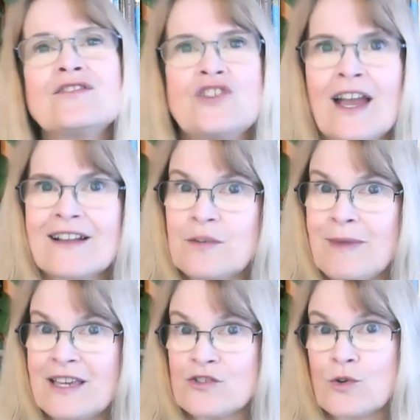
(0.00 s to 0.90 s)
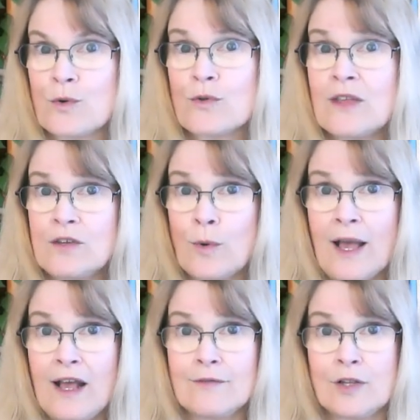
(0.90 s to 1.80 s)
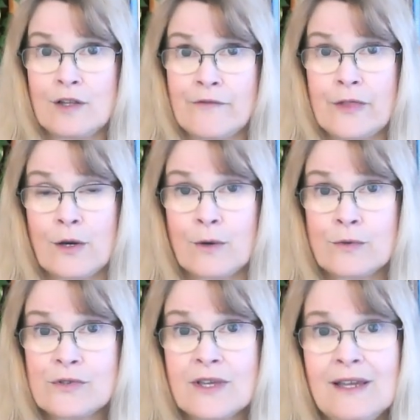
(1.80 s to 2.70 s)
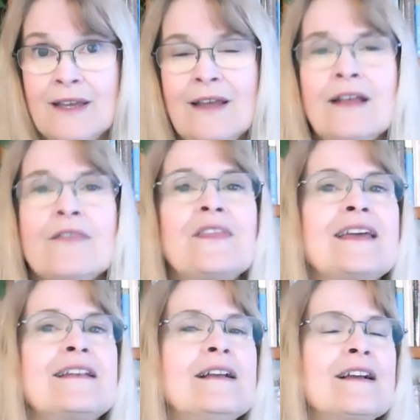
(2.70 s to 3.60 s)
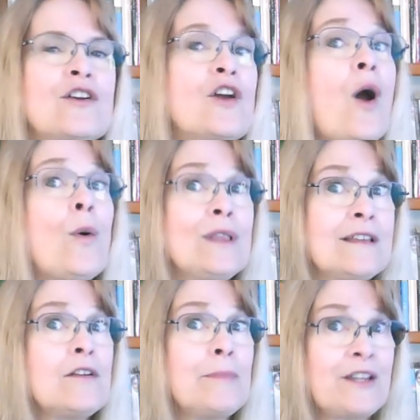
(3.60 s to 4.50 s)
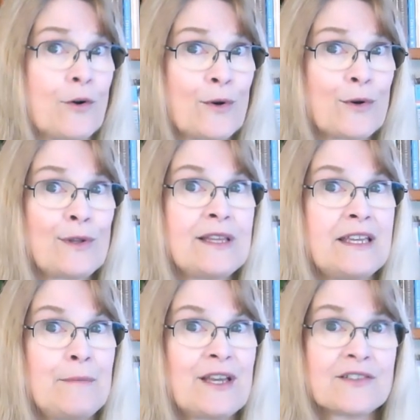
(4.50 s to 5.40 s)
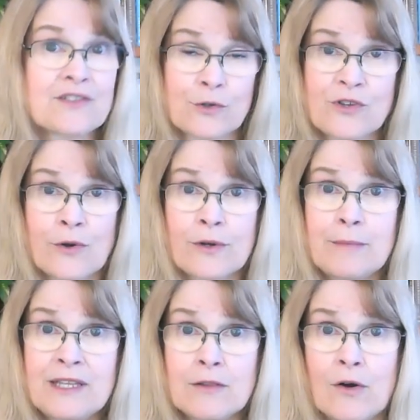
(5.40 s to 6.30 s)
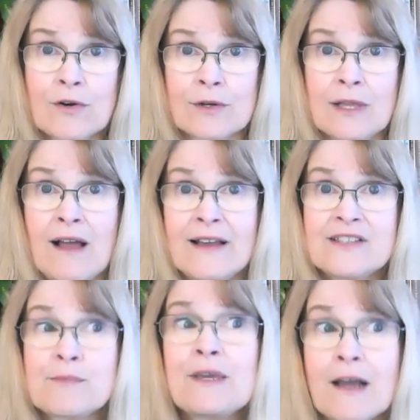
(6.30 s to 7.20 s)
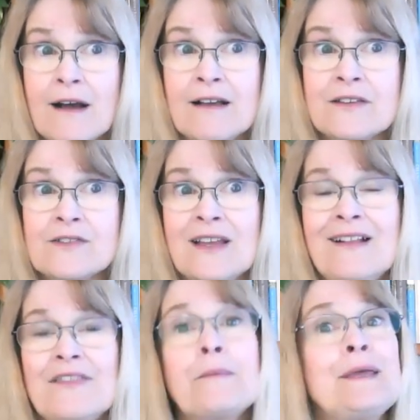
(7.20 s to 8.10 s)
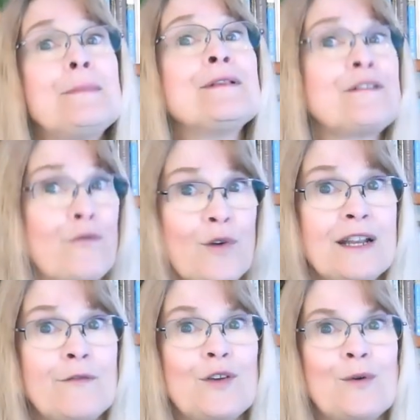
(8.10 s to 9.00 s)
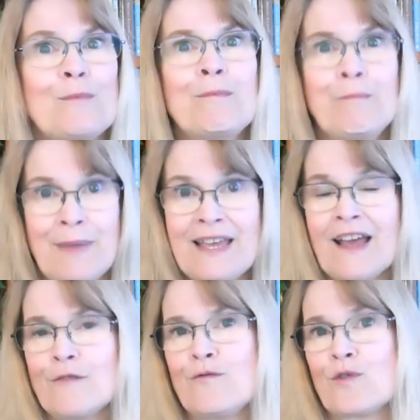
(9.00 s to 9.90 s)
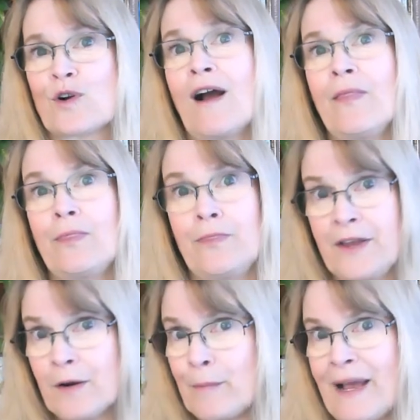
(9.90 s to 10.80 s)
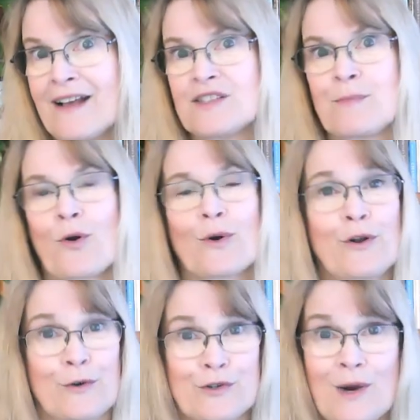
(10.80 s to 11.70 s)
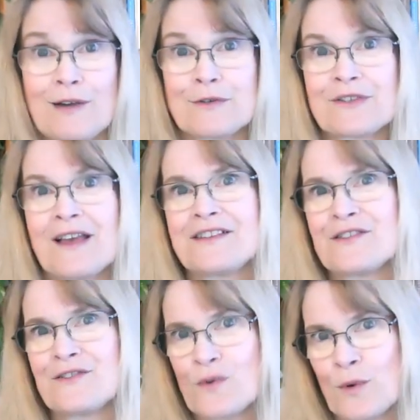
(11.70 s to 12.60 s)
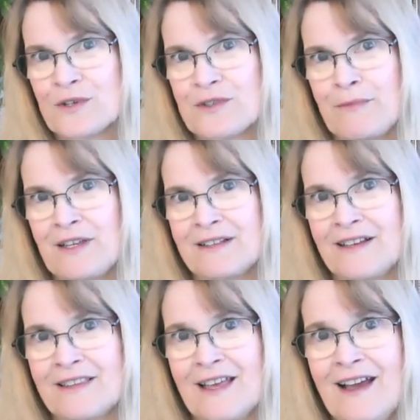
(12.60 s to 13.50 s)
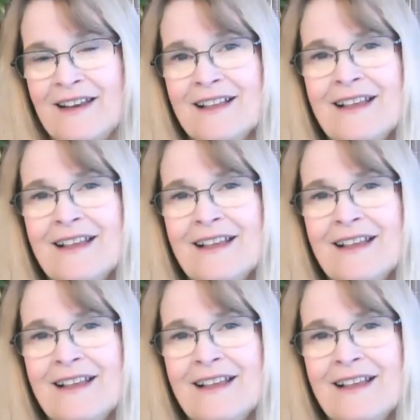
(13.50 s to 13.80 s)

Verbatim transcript: Check to make sure that you have all of those. Then go a little bit early because there's going to be longer lines because the people in front of you may have forgotten their passport or driver's license or something like that.